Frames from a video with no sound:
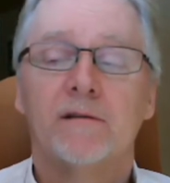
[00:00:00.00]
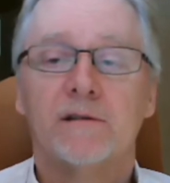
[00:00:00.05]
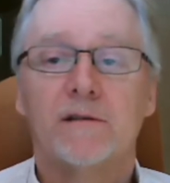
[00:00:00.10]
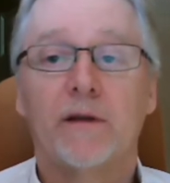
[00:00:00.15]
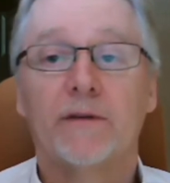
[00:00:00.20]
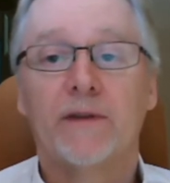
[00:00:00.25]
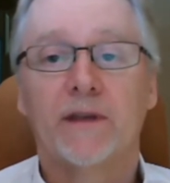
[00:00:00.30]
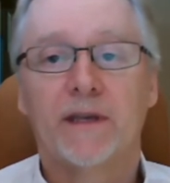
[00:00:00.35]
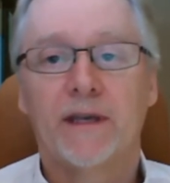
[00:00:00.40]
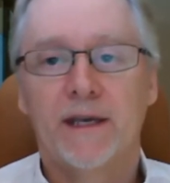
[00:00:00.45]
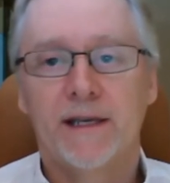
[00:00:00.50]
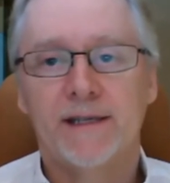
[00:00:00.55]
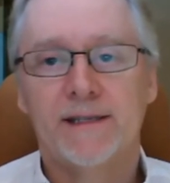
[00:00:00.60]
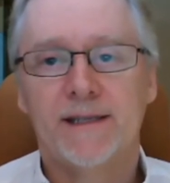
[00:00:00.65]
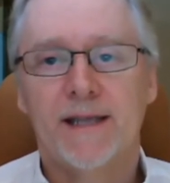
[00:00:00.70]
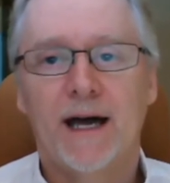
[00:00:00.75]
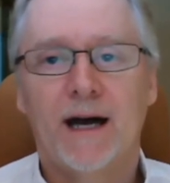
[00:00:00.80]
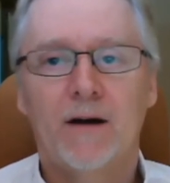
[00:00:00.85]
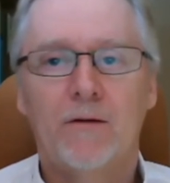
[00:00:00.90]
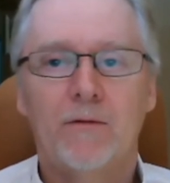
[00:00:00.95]
Not the case
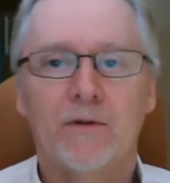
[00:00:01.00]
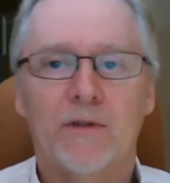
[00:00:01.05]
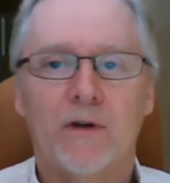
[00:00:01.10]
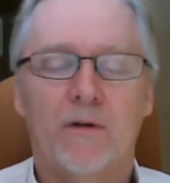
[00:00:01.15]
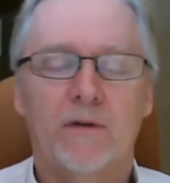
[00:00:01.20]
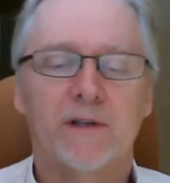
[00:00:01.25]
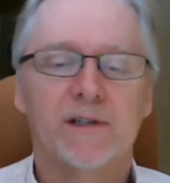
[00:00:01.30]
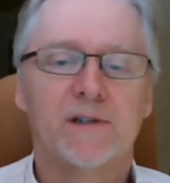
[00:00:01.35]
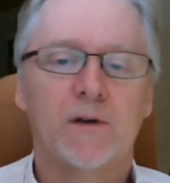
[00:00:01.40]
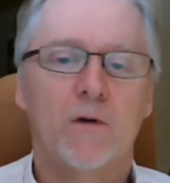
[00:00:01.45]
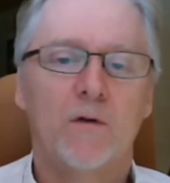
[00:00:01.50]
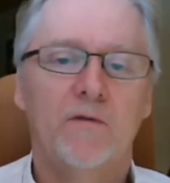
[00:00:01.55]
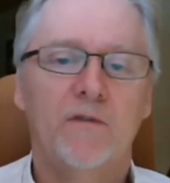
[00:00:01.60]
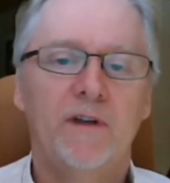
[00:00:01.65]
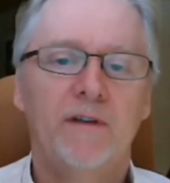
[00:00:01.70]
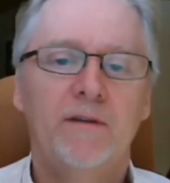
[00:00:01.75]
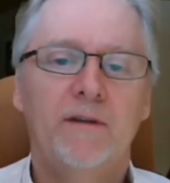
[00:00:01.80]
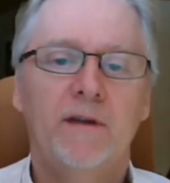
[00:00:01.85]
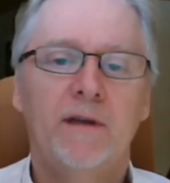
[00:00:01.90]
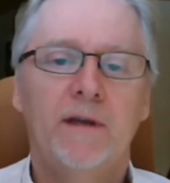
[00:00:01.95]
now with all this
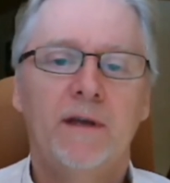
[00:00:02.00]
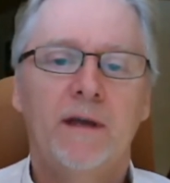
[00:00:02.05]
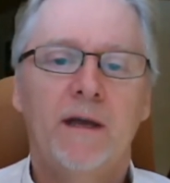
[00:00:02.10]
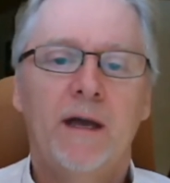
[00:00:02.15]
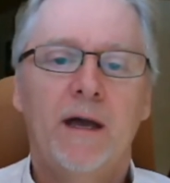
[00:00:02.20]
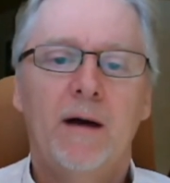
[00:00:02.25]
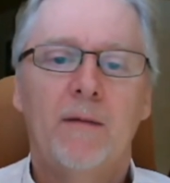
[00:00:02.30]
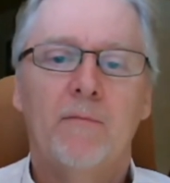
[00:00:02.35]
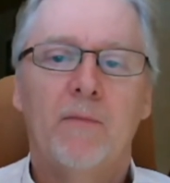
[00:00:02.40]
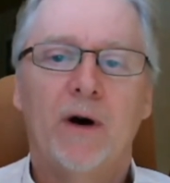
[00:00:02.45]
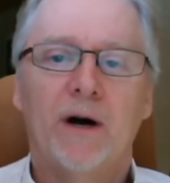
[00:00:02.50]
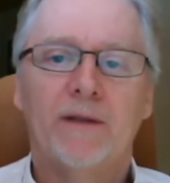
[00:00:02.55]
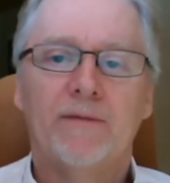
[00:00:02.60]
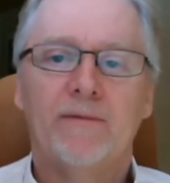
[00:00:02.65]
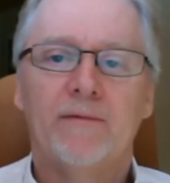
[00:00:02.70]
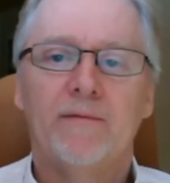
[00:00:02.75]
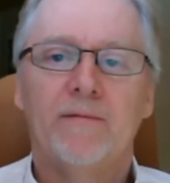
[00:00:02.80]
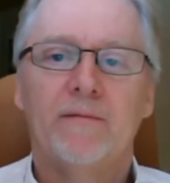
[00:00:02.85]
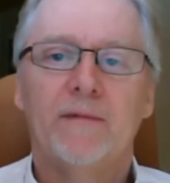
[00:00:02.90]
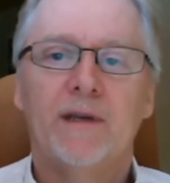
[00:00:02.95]
COVID,
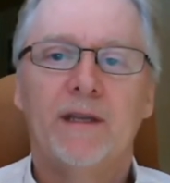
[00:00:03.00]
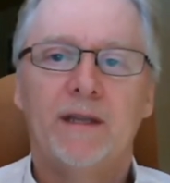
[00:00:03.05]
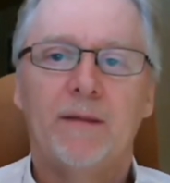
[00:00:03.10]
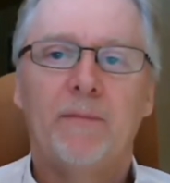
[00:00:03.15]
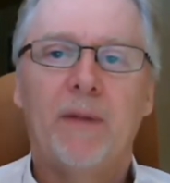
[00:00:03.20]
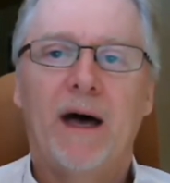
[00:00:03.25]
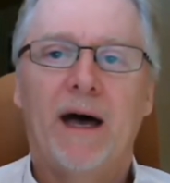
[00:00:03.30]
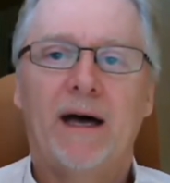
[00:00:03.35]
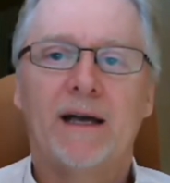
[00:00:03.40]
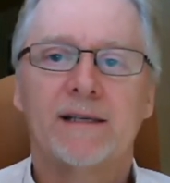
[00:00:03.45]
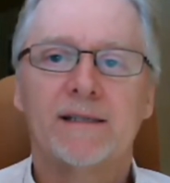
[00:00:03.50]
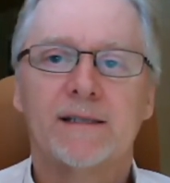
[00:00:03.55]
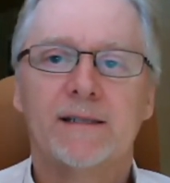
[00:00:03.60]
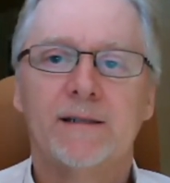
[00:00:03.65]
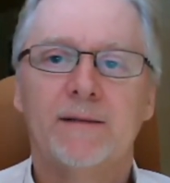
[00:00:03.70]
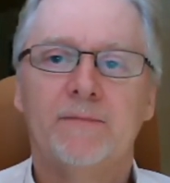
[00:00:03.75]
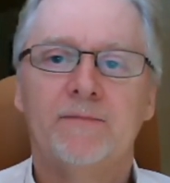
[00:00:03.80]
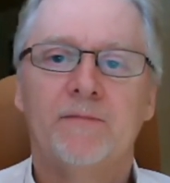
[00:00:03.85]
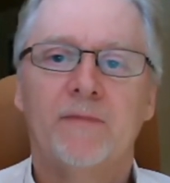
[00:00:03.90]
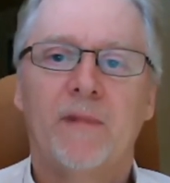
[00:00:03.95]
but in the past.
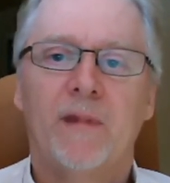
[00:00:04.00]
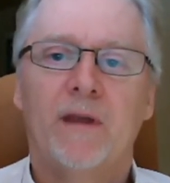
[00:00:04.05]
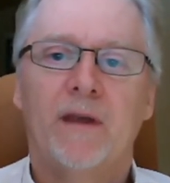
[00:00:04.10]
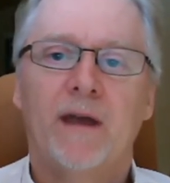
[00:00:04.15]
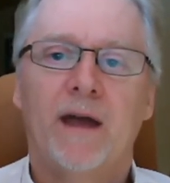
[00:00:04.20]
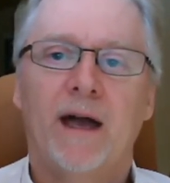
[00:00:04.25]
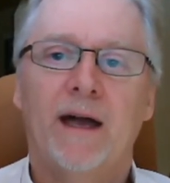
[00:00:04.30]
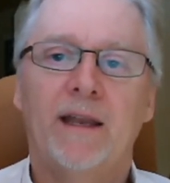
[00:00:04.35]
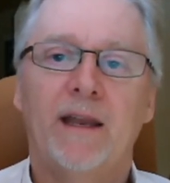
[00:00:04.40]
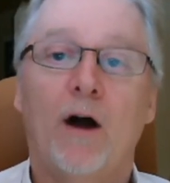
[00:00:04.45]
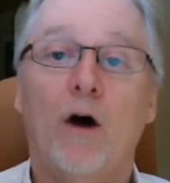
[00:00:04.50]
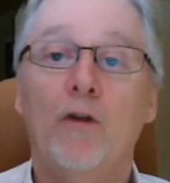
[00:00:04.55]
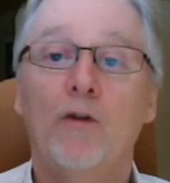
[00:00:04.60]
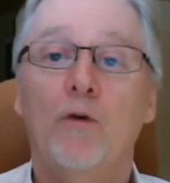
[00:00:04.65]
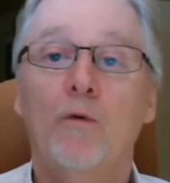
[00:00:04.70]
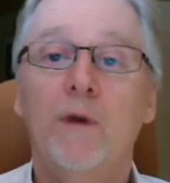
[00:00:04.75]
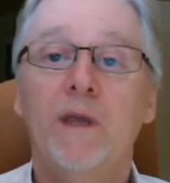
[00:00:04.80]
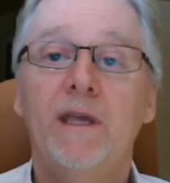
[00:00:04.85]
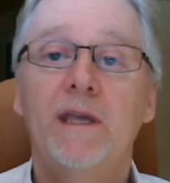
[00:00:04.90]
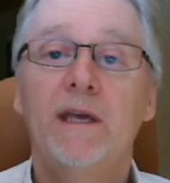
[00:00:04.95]
And on
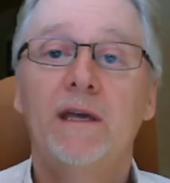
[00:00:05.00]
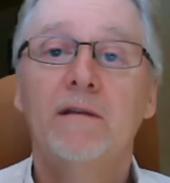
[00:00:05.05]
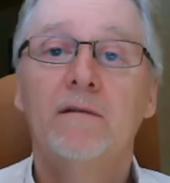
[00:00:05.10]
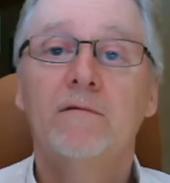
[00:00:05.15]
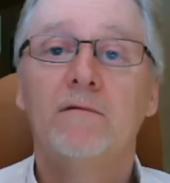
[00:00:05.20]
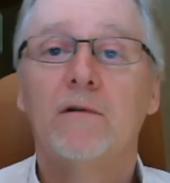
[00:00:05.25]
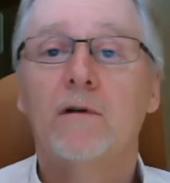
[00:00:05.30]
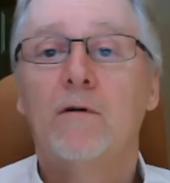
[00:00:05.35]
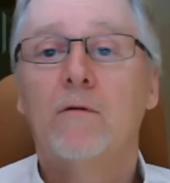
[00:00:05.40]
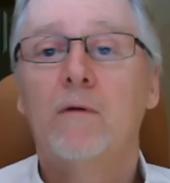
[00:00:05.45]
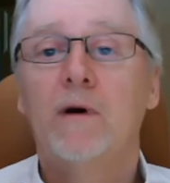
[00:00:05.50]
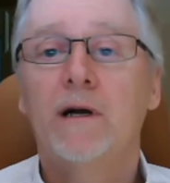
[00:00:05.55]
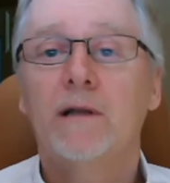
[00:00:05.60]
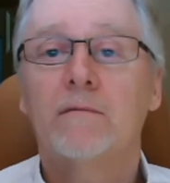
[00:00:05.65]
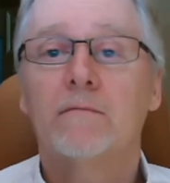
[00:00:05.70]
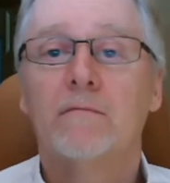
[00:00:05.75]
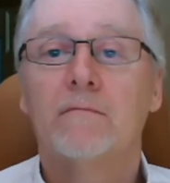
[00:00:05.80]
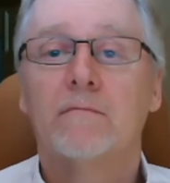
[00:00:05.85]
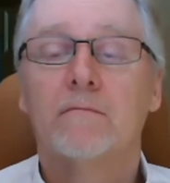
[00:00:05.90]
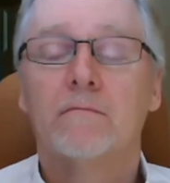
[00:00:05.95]
the weekend, you know
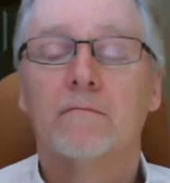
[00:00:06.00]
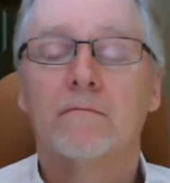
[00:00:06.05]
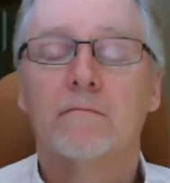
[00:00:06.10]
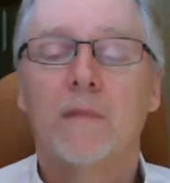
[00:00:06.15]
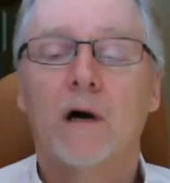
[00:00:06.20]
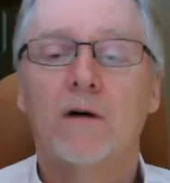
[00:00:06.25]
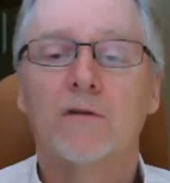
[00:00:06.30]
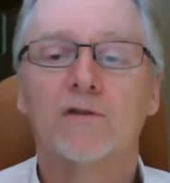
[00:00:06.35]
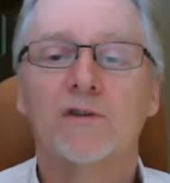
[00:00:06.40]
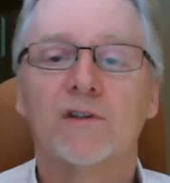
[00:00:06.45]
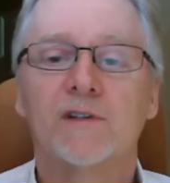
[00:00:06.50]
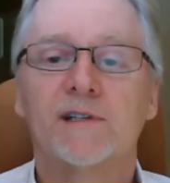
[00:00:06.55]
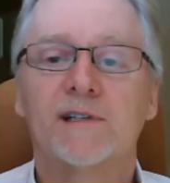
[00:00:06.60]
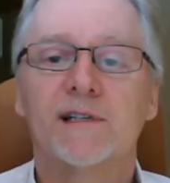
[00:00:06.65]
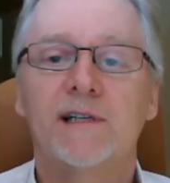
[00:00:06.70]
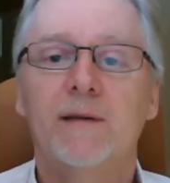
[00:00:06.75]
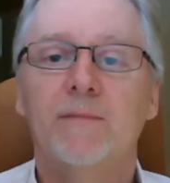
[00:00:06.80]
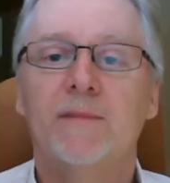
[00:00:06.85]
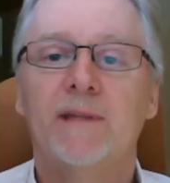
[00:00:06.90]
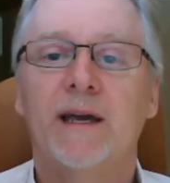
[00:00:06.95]
what? I'll just
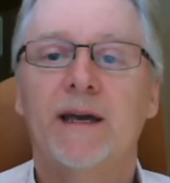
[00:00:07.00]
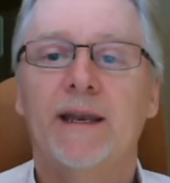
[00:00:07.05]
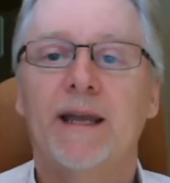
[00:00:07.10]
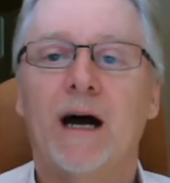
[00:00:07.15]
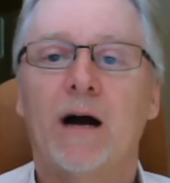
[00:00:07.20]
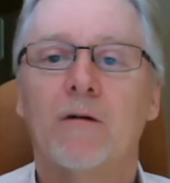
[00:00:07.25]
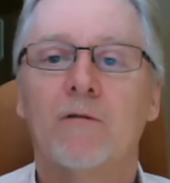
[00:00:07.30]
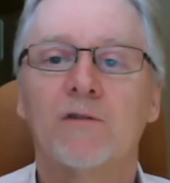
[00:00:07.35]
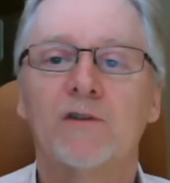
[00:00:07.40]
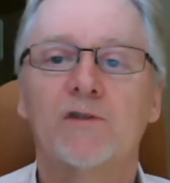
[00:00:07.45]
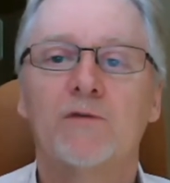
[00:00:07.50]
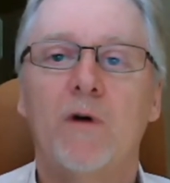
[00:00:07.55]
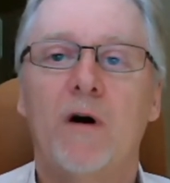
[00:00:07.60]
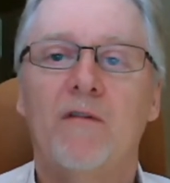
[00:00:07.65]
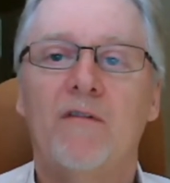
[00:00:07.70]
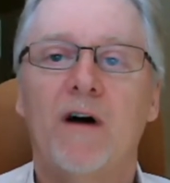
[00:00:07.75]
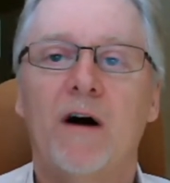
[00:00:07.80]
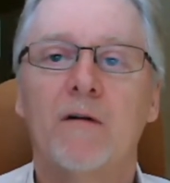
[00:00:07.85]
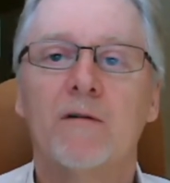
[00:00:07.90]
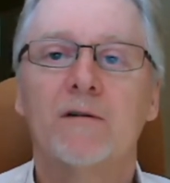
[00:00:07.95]
sleep 10 hours,
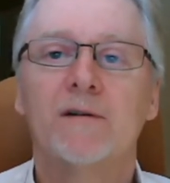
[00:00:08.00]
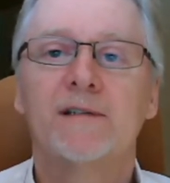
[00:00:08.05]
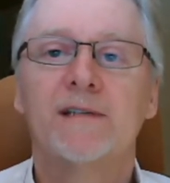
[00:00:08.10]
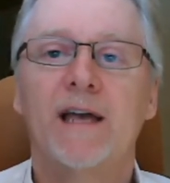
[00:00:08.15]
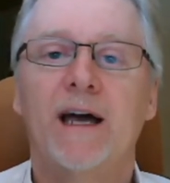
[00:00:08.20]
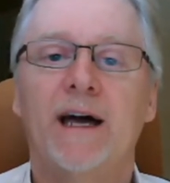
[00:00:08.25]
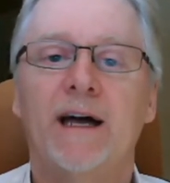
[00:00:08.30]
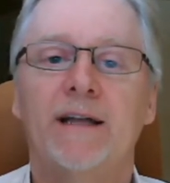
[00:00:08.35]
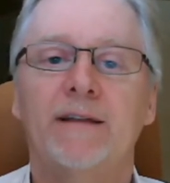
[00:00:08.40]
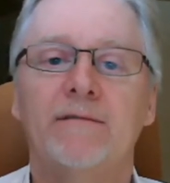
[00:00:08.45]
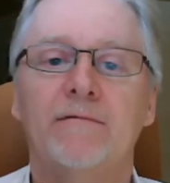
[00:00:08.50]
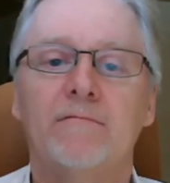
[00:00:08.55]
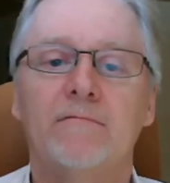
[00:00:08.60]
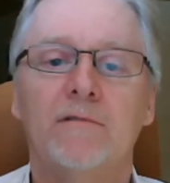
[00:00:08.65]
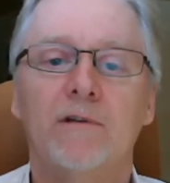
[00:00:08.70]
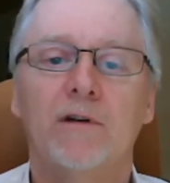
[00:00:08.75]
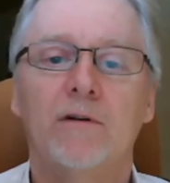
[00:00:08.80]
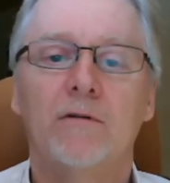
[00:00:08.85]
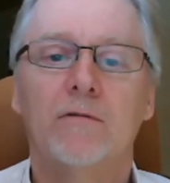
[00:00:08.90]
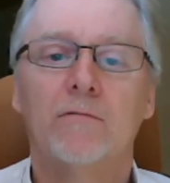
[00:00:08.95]
12 hours and,
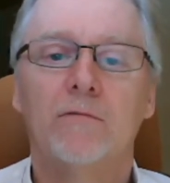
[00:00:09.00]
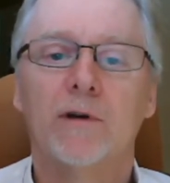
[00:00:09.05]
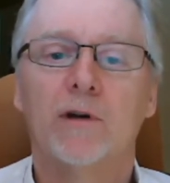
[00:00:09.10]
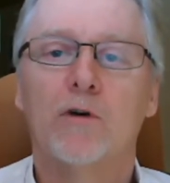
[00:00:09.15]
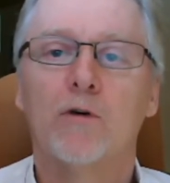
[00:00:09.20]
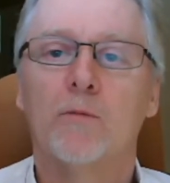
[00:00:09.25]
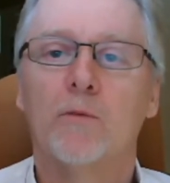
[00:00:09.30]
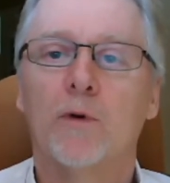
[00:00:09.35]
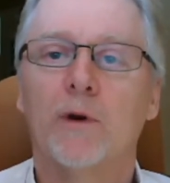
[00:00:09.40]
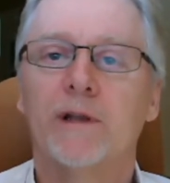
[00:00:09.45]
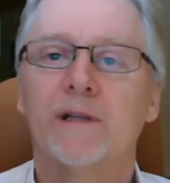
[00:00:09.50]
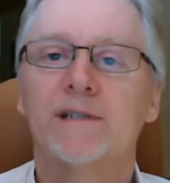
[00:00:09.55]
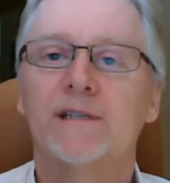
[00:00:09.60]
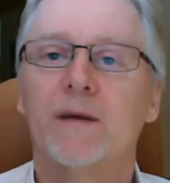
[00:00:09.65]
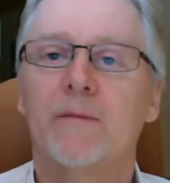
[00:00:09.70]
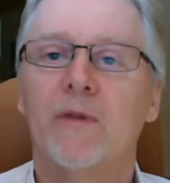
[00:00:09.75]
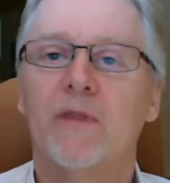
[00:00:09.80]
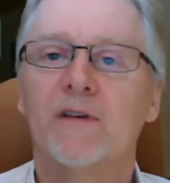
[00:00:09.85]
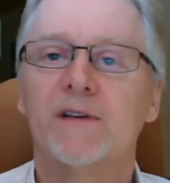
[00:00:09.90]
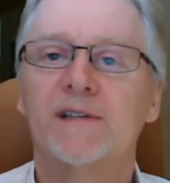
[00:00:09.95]
recuperate
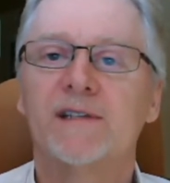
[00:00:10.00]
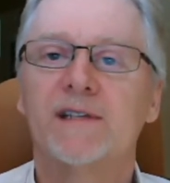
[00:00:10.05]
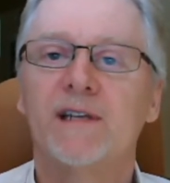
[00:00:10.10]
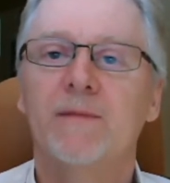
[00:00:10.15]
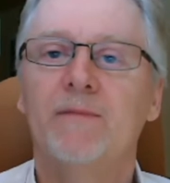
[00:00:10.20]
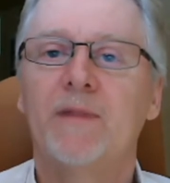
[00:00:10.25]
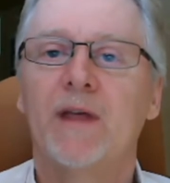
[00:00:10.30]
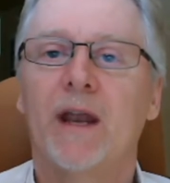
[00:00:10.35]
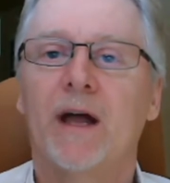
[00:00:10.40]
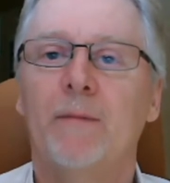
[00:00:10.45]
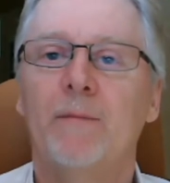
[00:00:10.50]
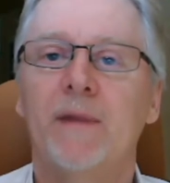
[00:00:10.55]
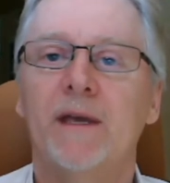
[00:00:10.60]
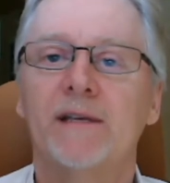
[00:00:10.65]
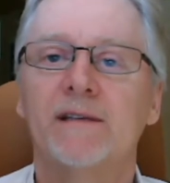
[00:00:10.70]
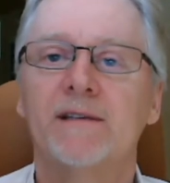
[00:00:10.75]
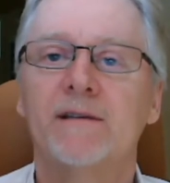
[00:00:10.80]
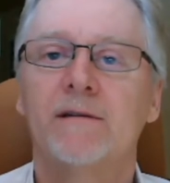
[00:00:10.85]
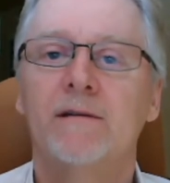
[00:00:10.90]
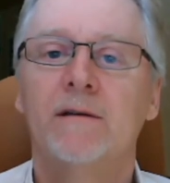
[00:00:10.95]
some of the sleep that I
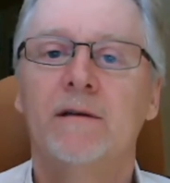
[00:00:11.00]
miss.